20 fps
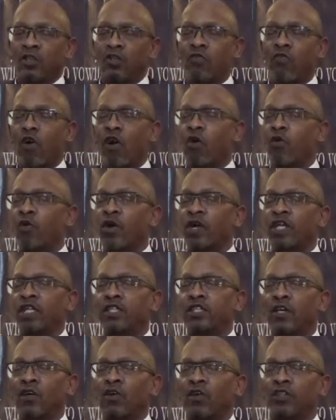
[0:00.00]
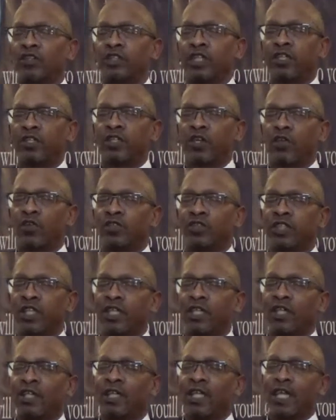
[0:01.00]
You've already told us that those
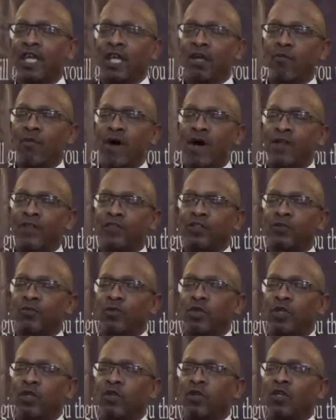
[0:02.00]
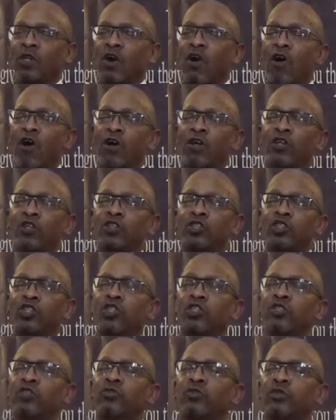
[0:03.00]
that are led by the Spirit are your
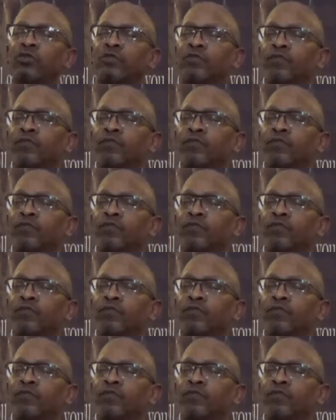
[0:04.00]
children.